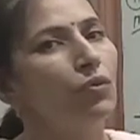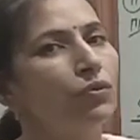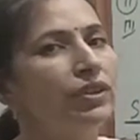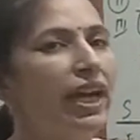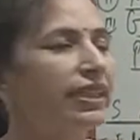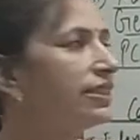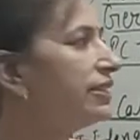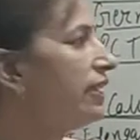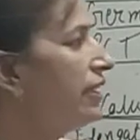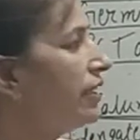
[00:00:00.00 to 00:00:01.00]
That is
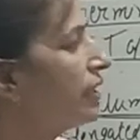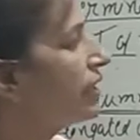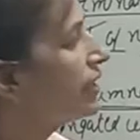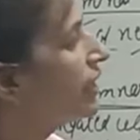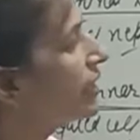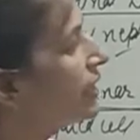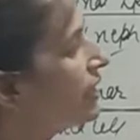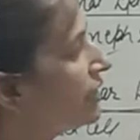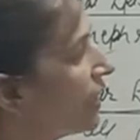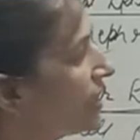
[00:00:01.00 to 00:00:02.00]
the
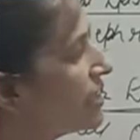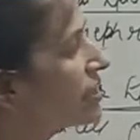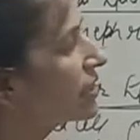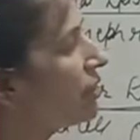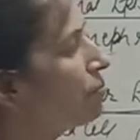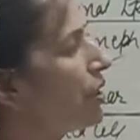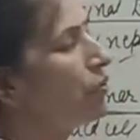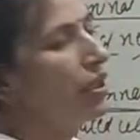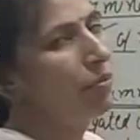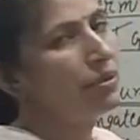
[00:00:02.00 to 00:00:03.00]
keratinized
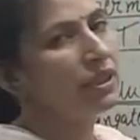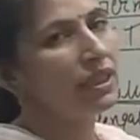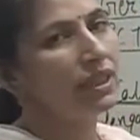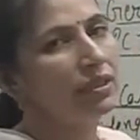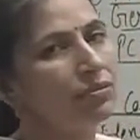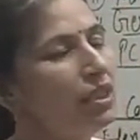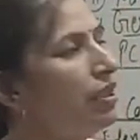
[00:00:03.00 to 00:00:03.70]
compound epithelium.